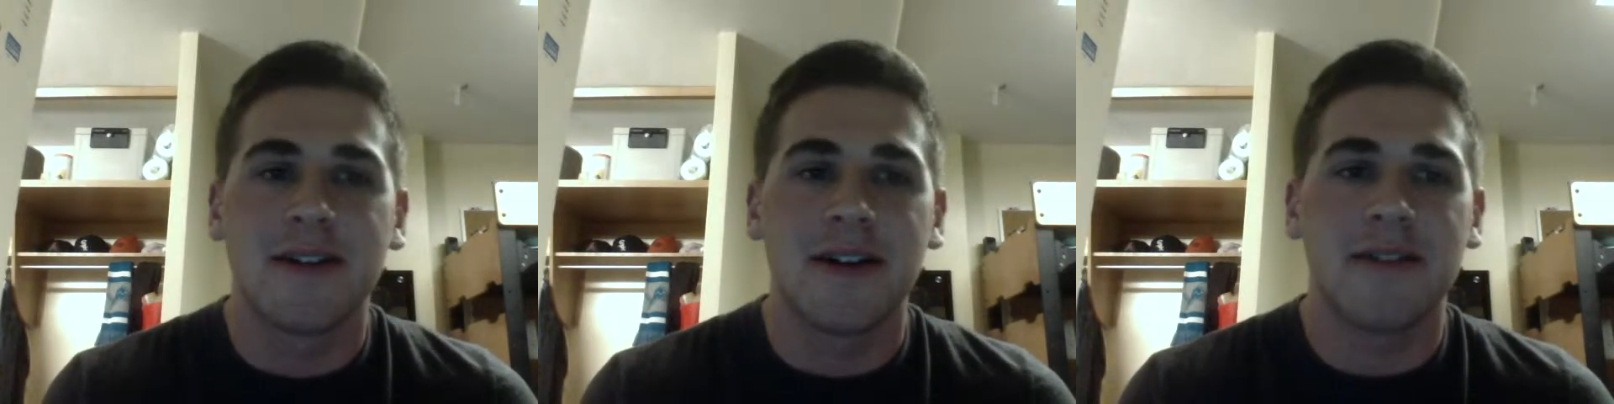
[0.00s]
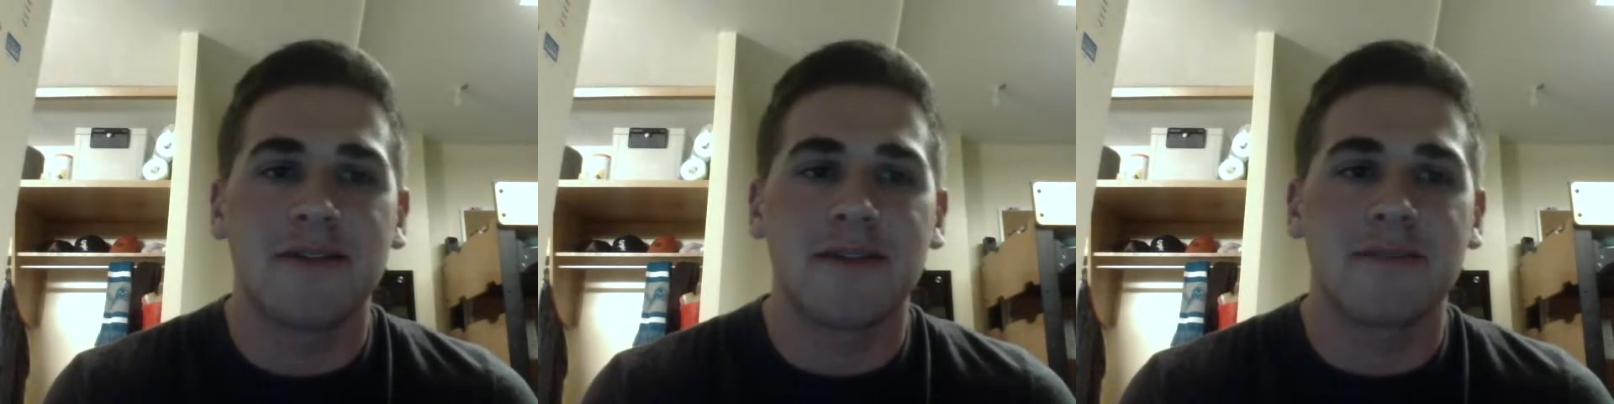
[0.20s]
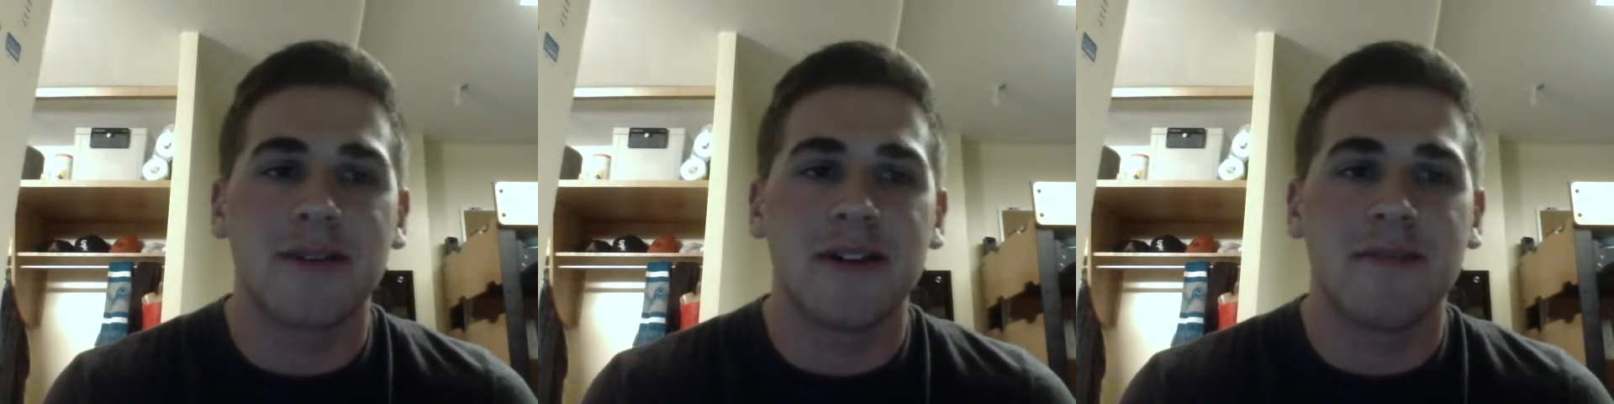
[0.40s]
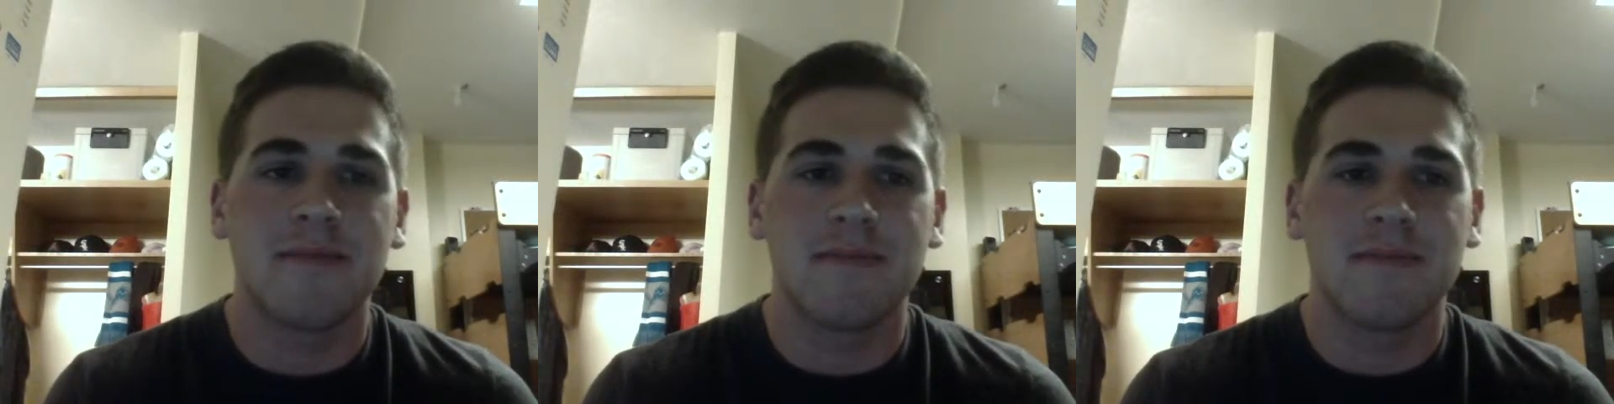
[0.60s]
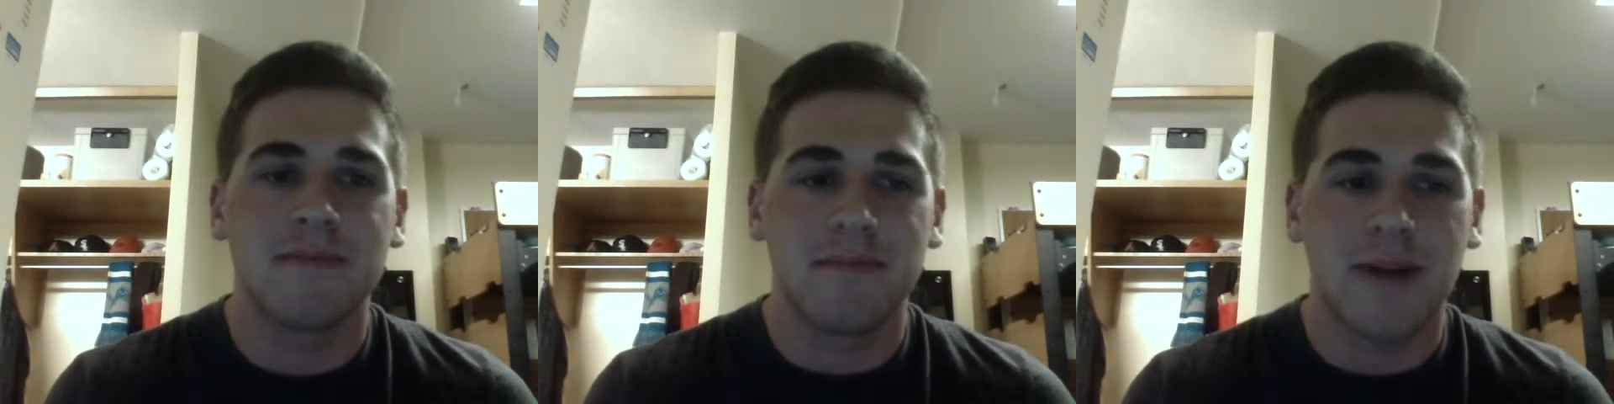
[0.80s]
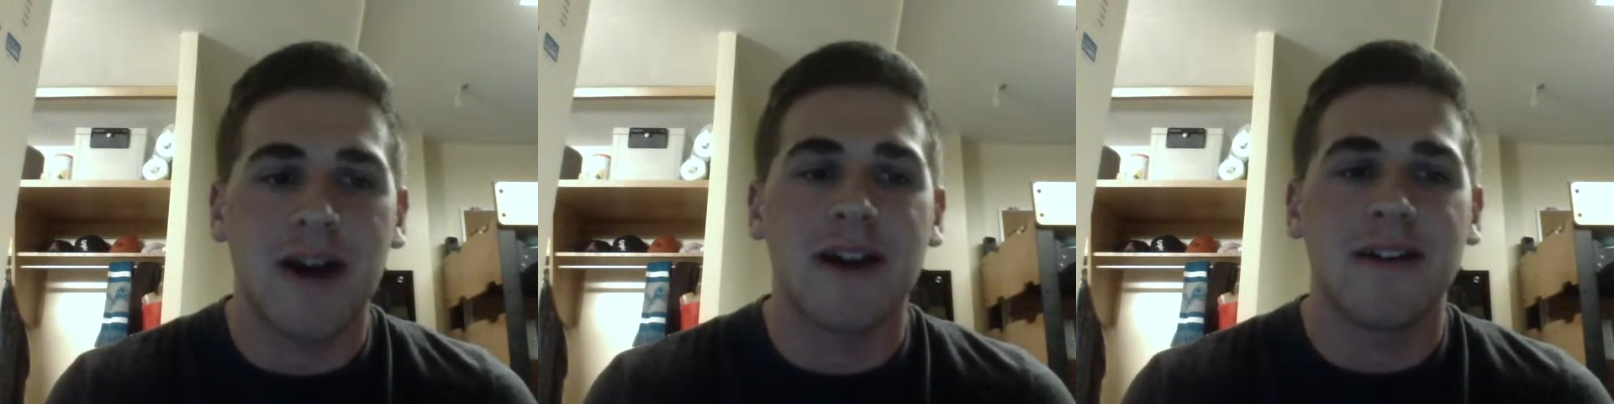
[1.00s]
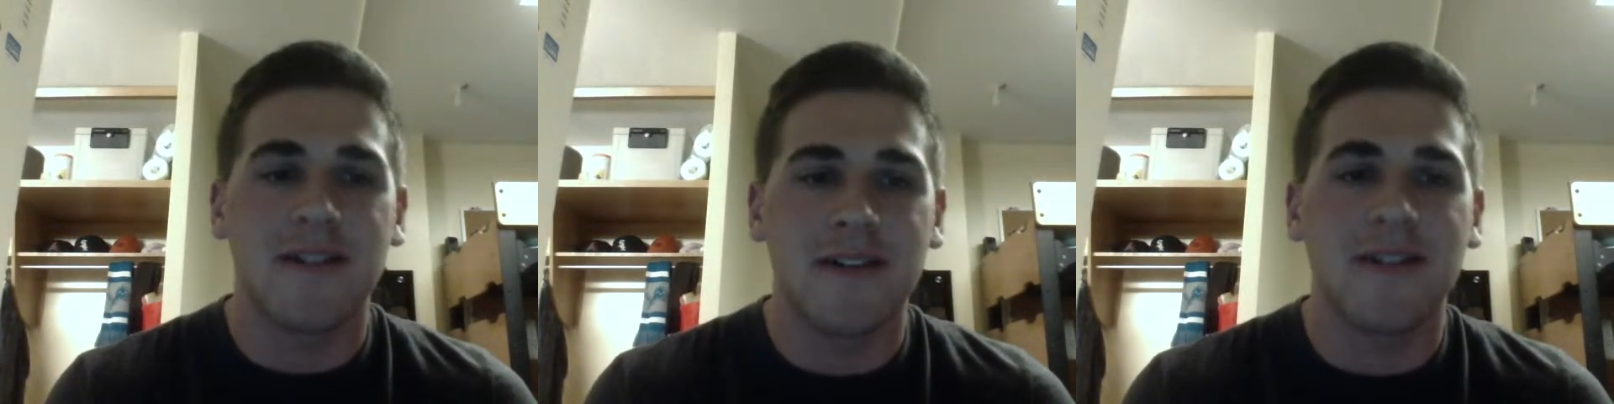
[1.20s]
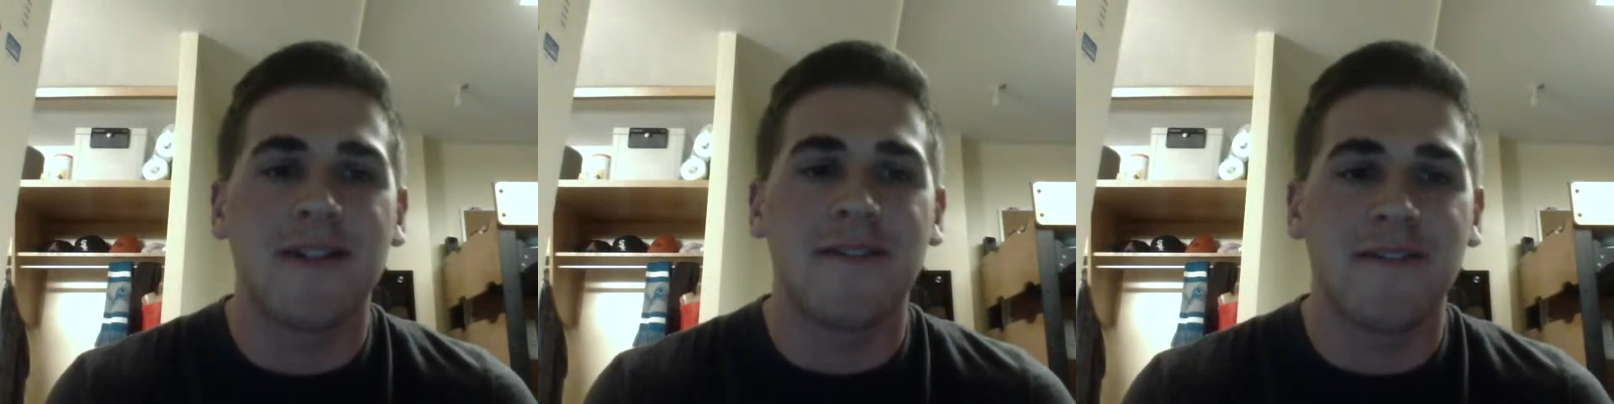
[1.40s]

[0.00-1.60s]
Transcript: have spent my